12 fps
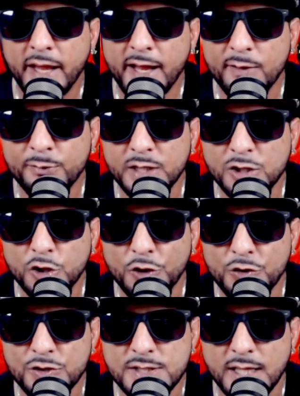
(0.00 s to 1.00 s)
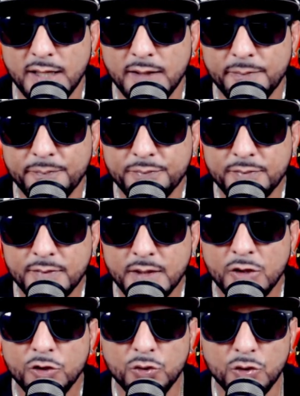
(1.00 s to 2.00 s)
every Thursday,
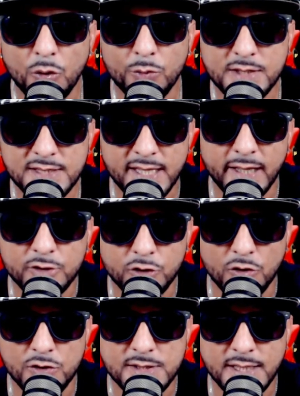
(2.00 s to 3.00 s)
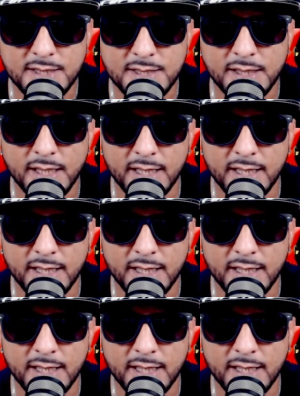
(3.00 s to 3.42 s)
you know, it's Tech Thursdays here.